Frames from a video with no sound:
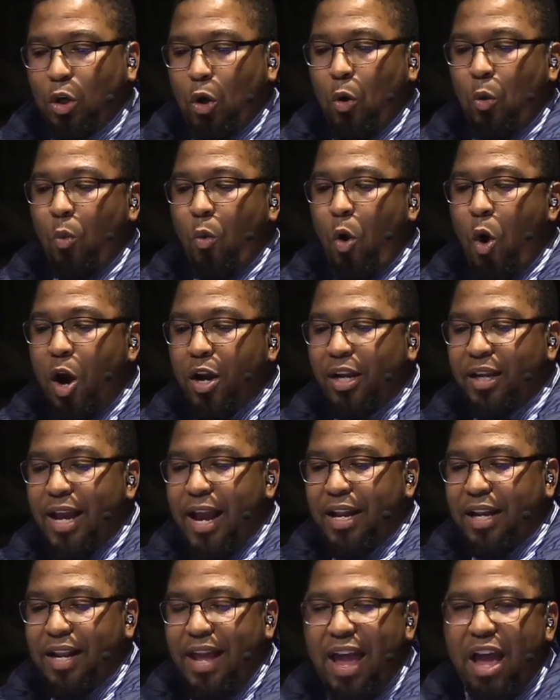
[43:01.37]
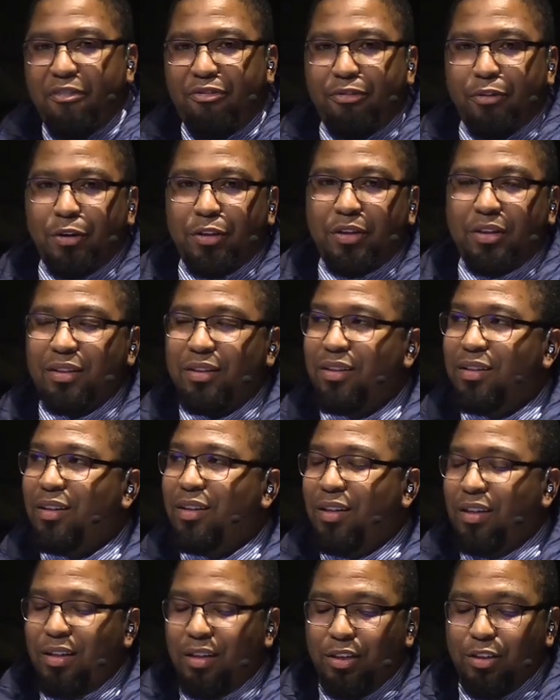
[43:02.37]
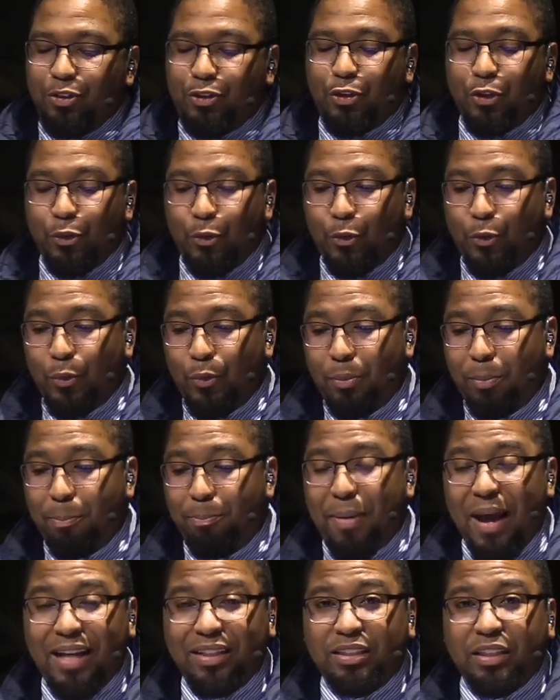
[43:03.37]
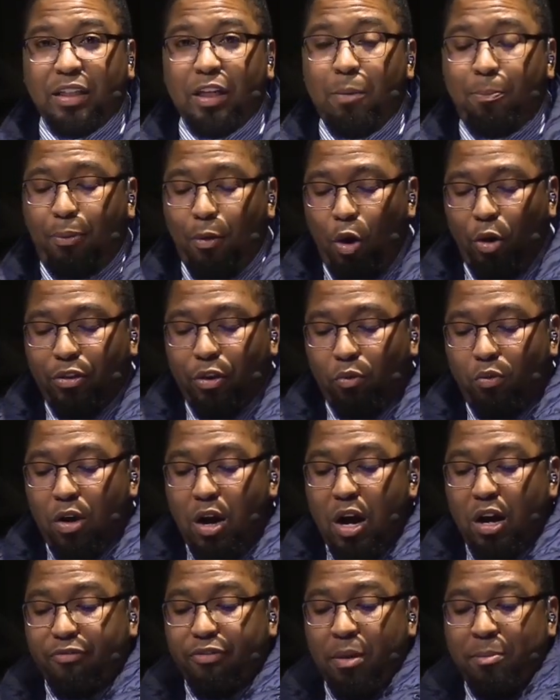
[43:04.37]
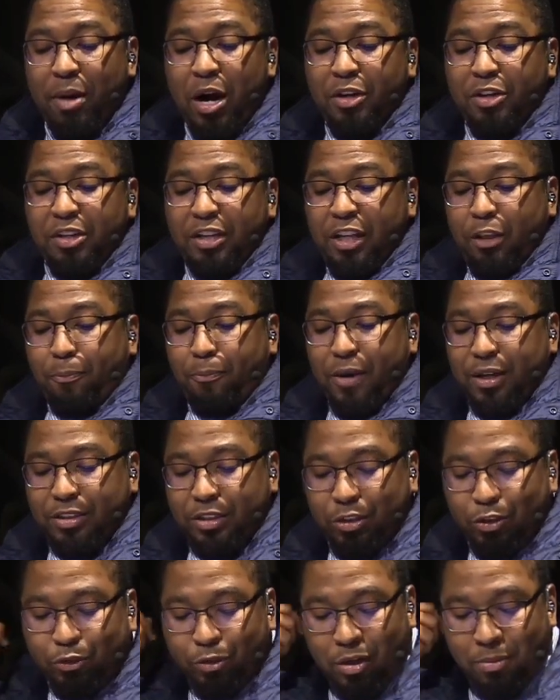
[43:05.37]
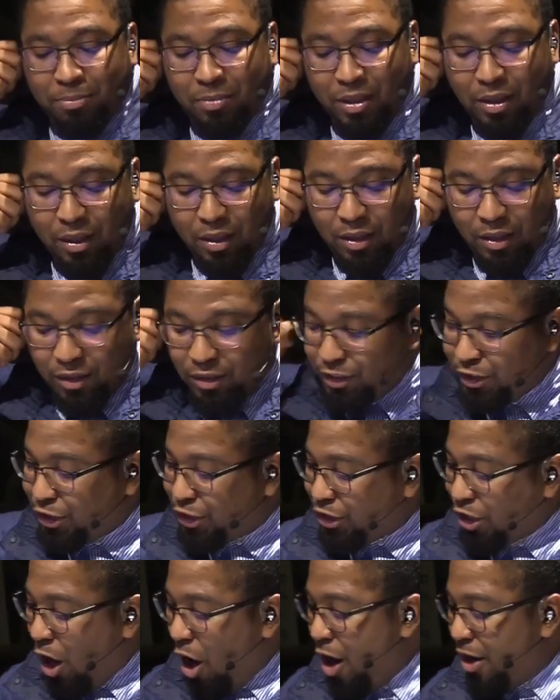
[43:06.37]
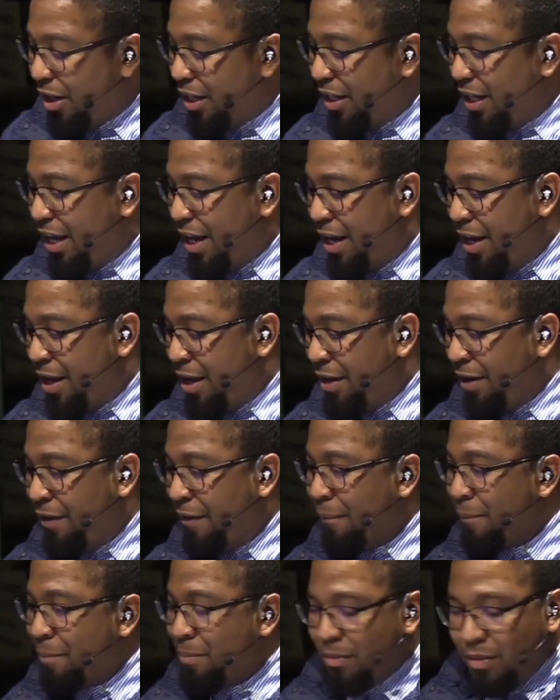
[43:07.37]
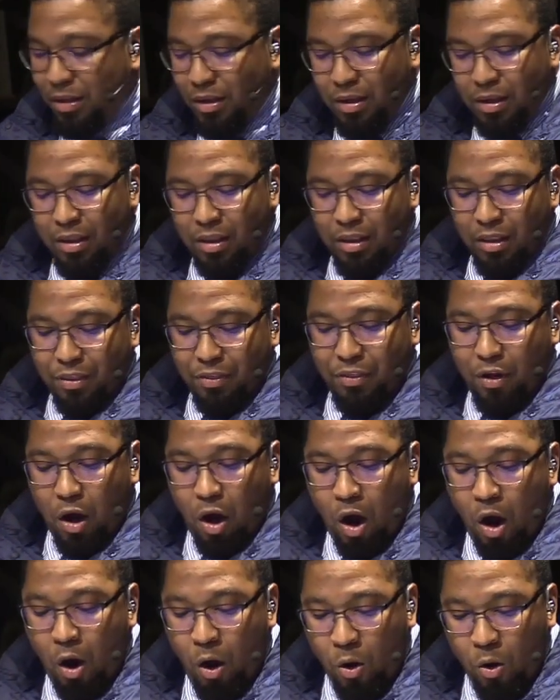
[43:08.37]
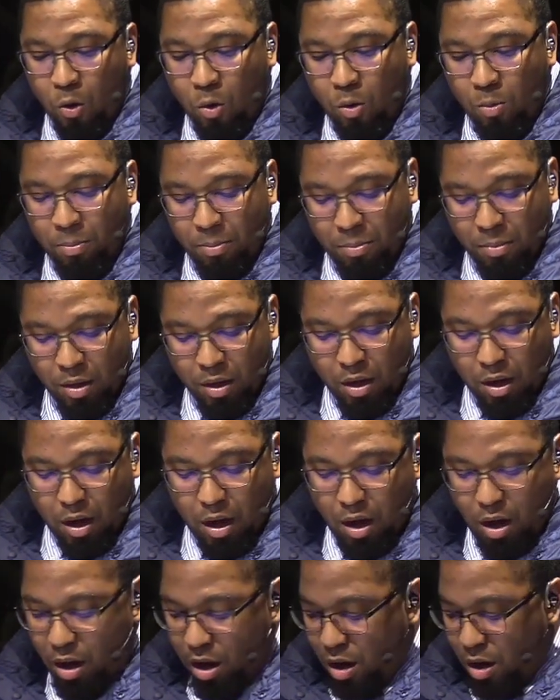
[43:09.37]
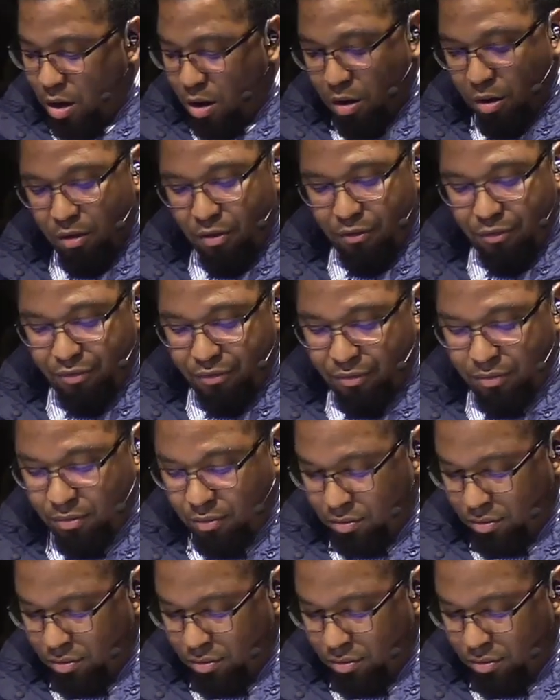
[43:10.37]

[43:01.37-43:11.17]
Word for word: coordinated effort to basically pull the rug from underneath President Trump started in the home of,